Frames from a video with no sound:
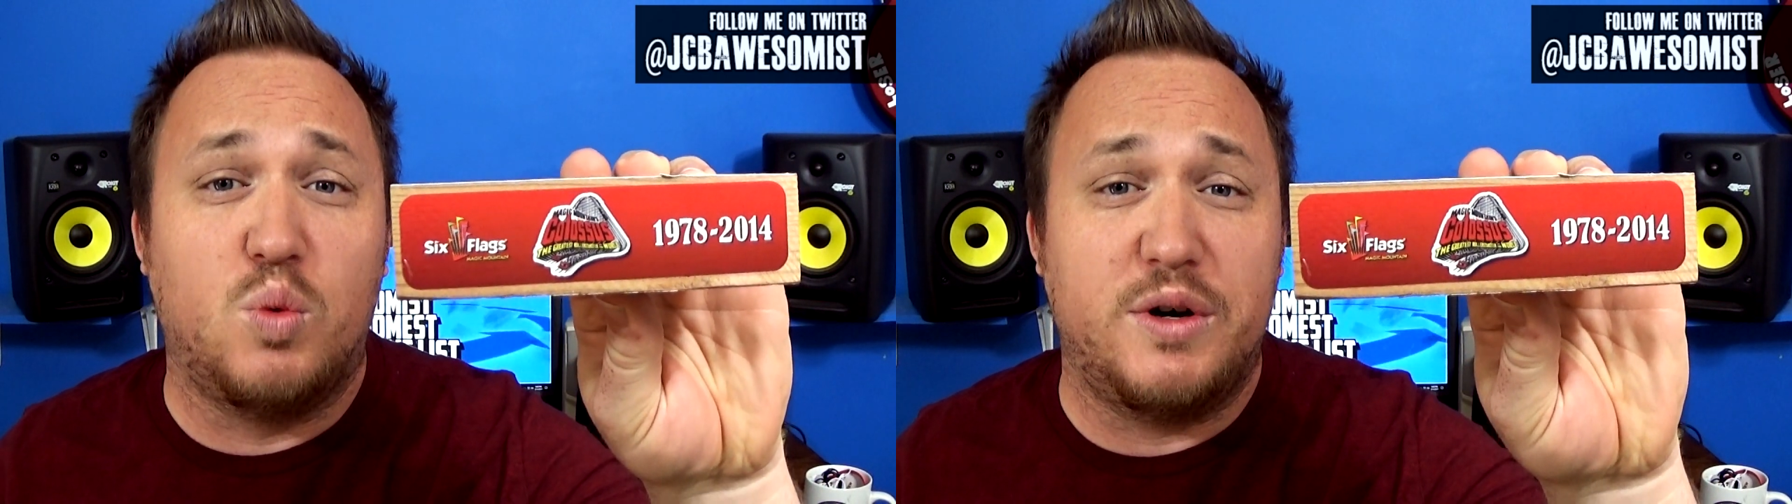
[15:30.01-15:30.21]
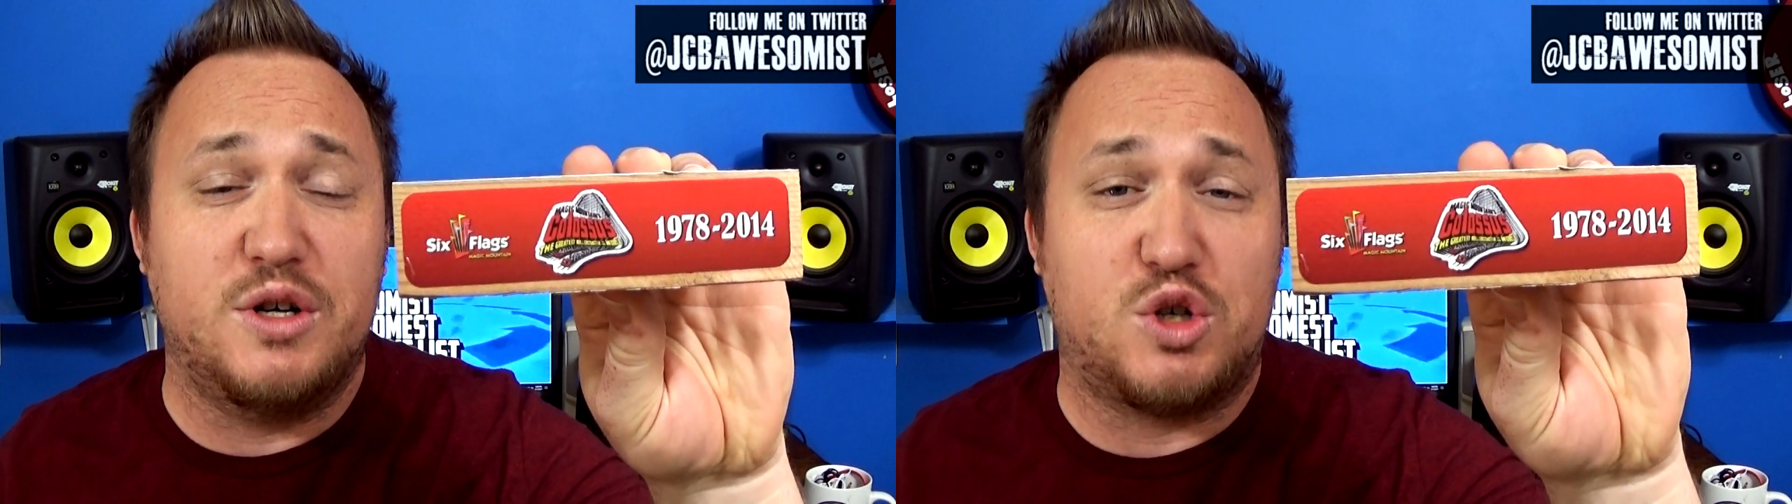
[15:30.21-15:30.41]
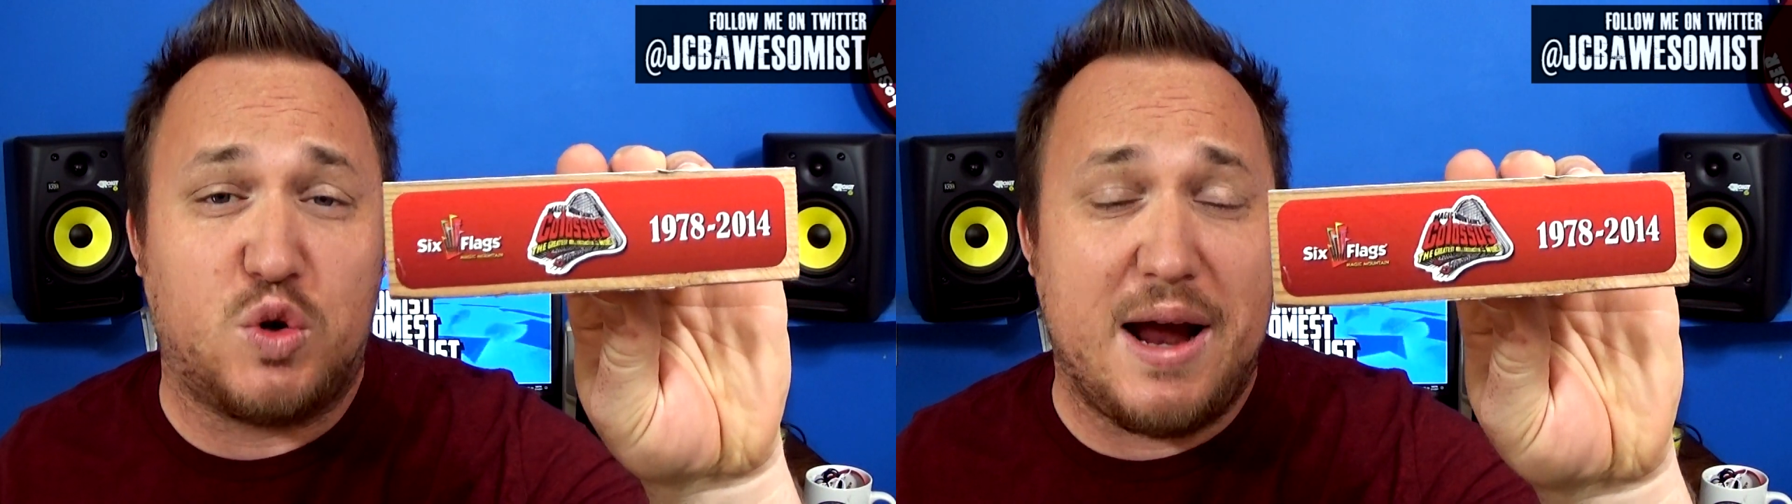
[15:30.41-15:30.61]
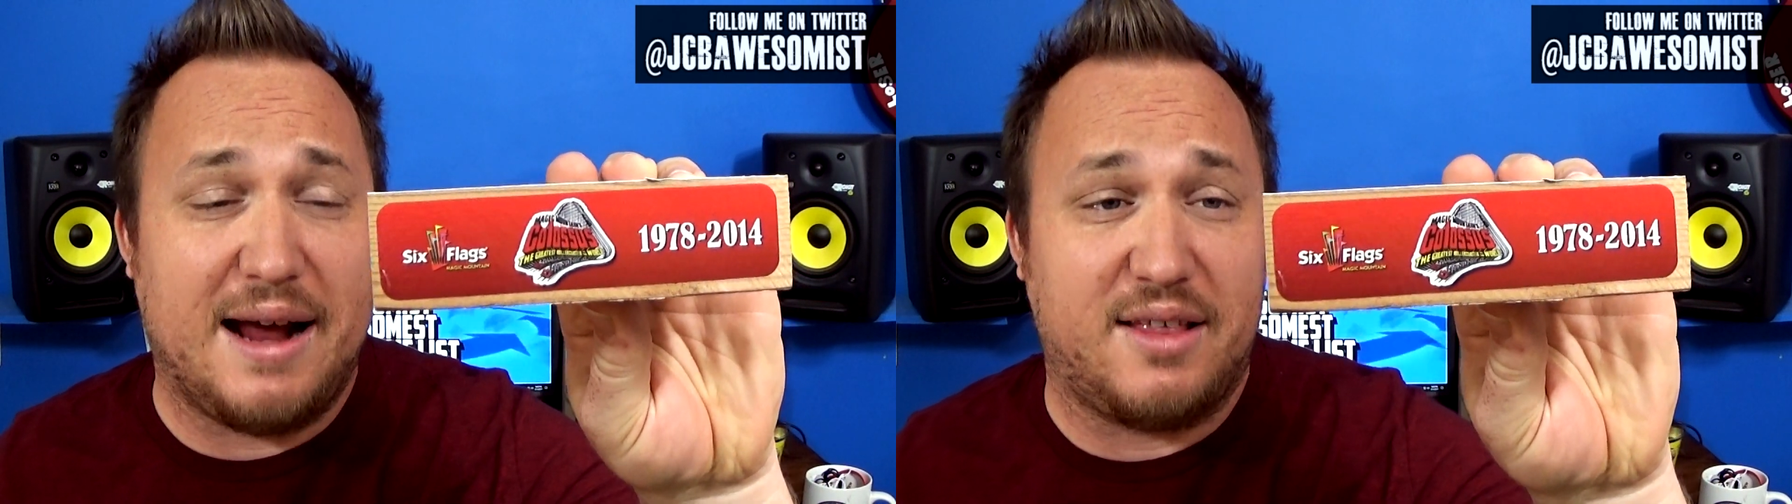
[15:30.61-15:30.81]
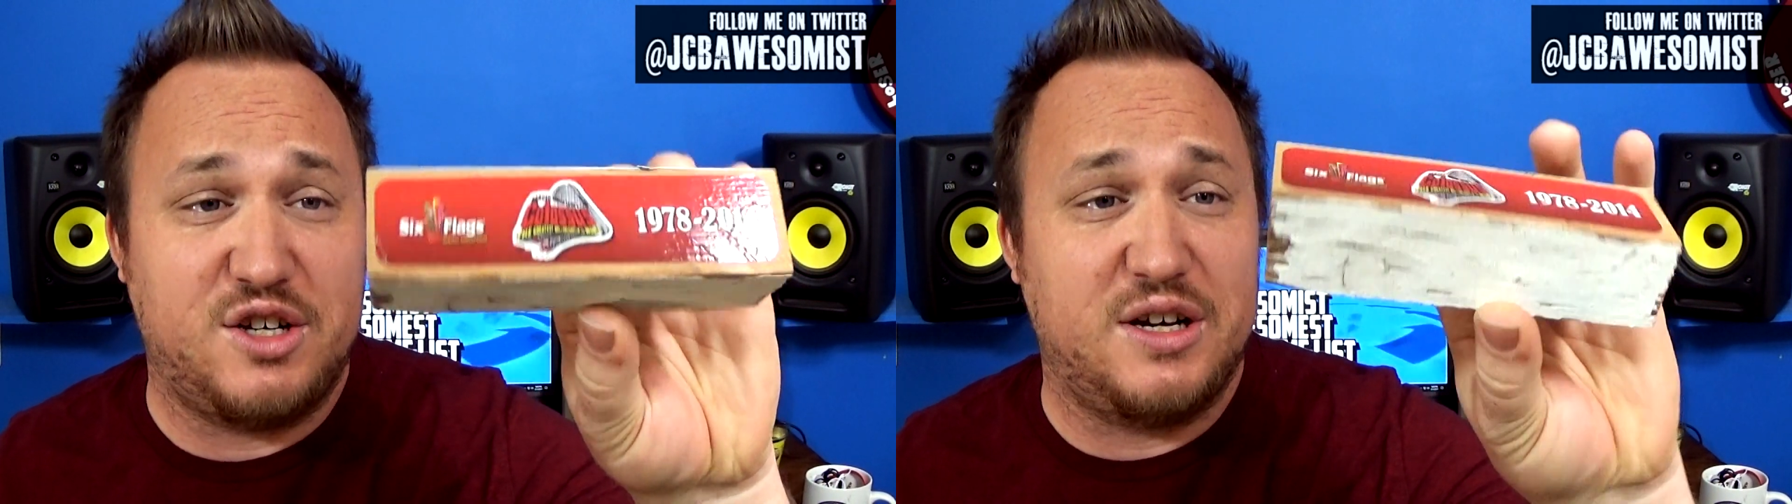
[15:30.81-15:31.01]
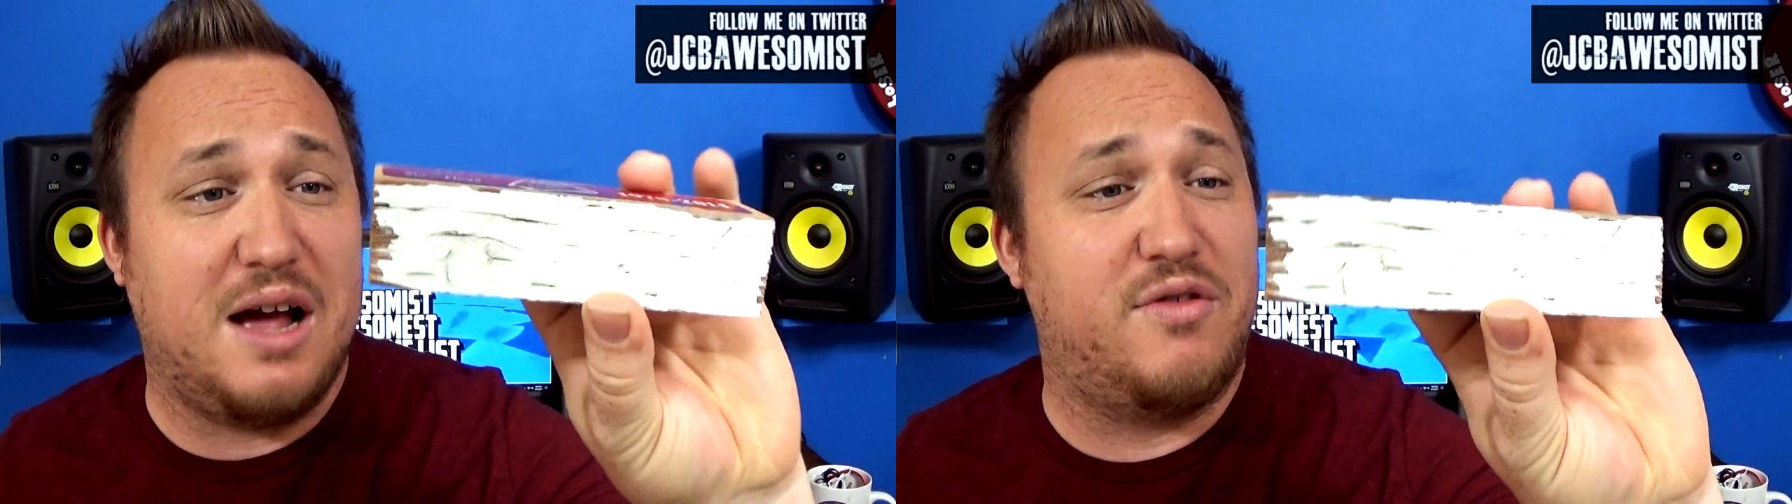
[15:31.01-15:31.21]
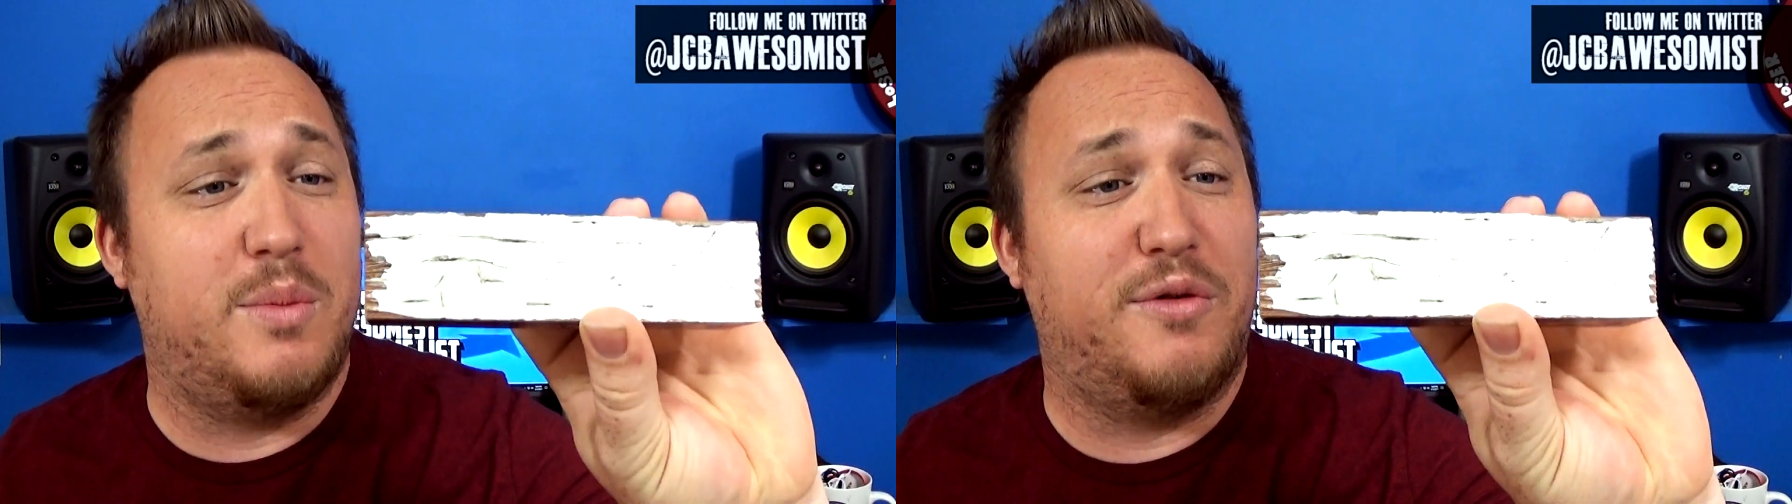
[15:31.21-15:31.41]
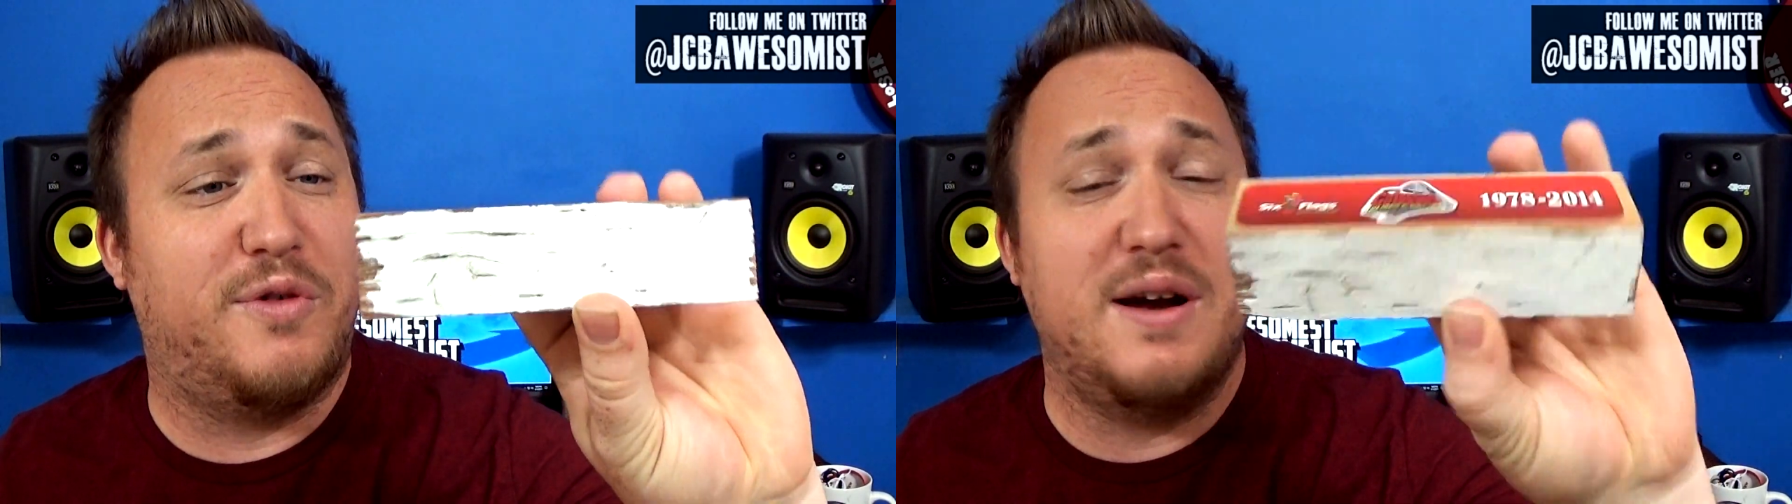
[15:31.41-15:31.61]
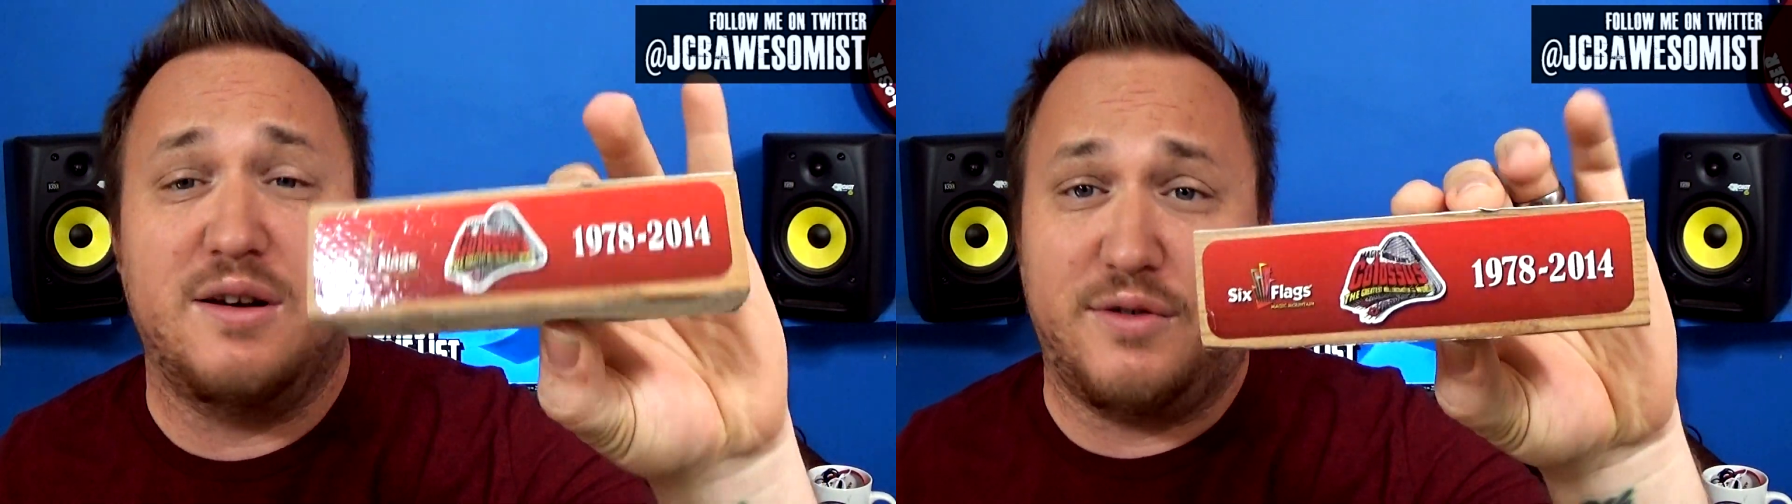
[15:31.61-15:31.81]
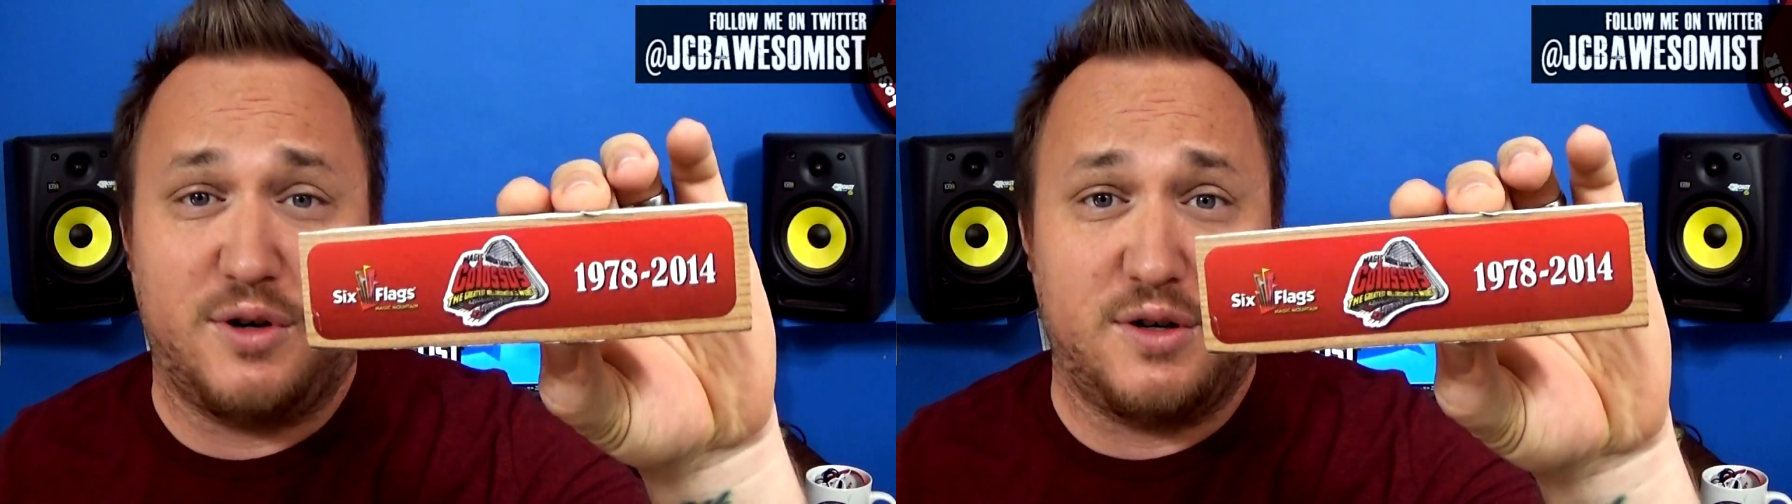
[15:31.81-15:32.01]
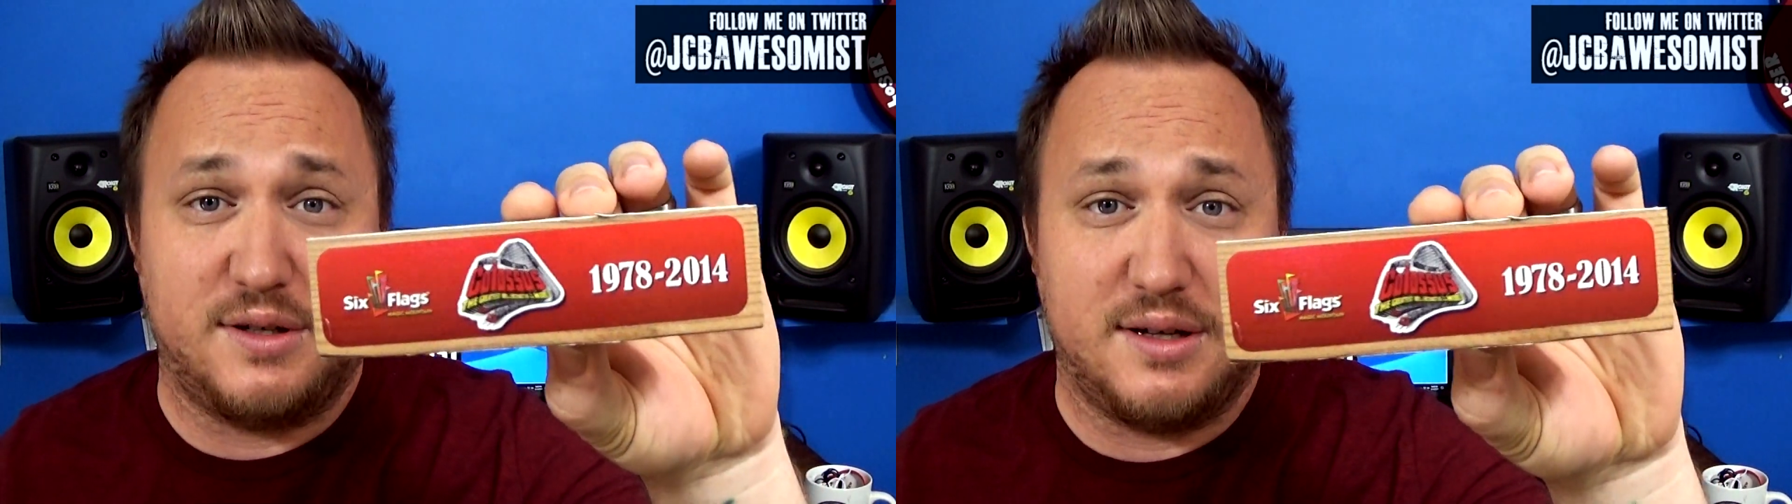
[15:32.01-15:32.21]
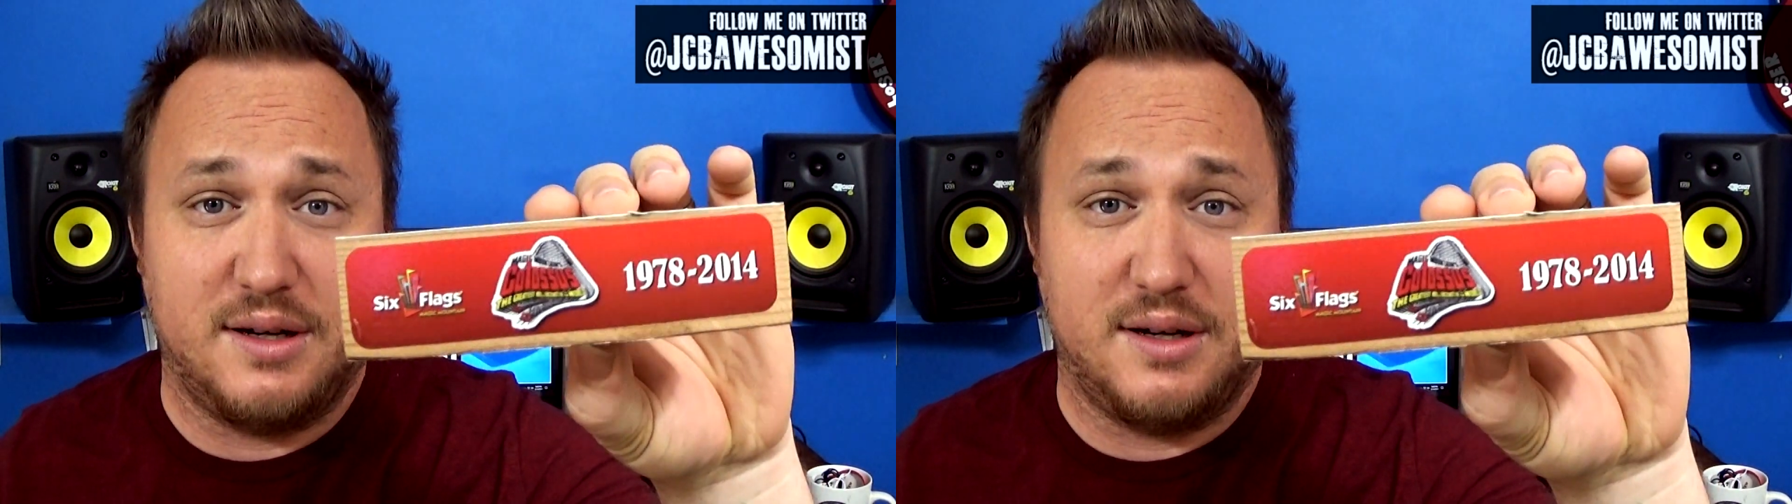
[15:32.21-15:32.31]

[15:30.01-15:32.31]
wooden track that she got from a friend of hers.